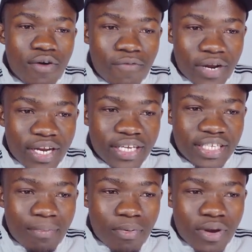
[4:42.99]
For an
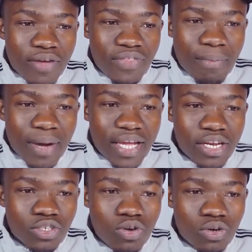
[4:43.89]
example, if the market
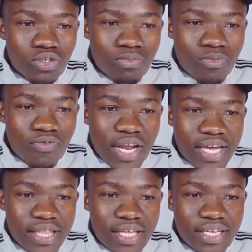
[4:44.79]
is going to move
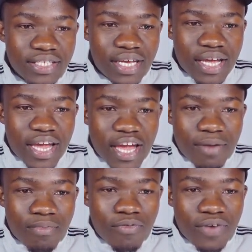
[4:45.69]
like this
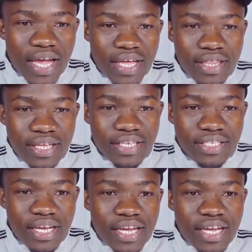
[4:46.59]
and move like this,